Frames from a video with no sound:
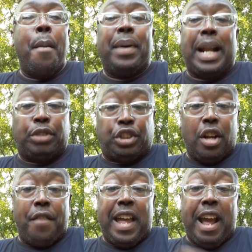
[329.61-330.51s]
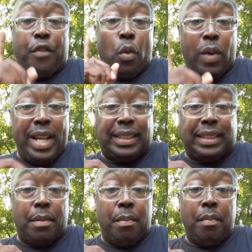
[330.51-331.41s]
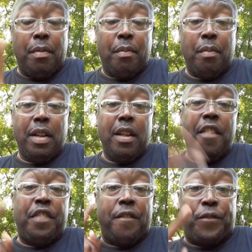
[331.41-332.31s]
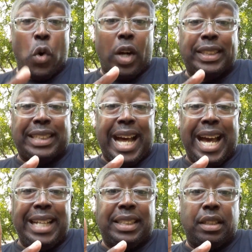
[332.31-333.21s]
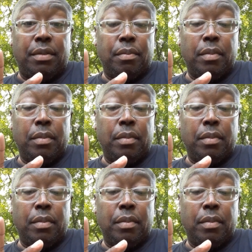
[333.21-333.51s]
but I'm sure they have the wisdom, the foresight,